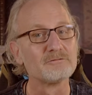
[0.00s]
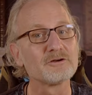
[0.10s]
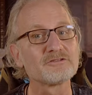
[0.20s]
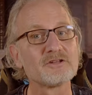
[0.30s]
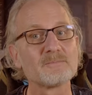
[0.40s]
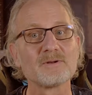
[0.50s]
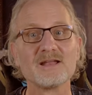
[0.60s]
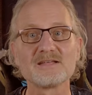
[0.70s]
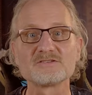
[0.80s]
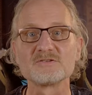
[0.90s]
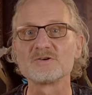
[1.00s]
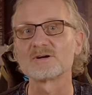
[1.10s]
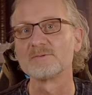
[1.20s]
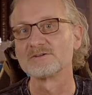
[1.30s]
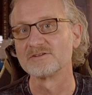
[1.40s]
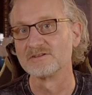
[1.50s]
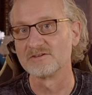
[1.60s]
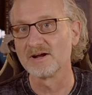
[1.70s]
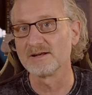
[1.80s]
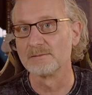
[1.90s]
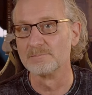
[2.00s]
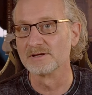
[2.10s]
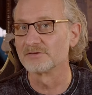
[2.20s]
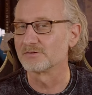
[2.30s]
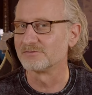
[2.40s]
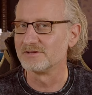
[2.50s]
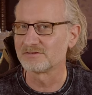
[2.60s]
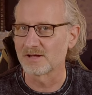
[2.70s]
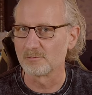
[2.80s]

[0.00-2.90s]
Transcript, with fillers: First up, let's talk about the design and build of these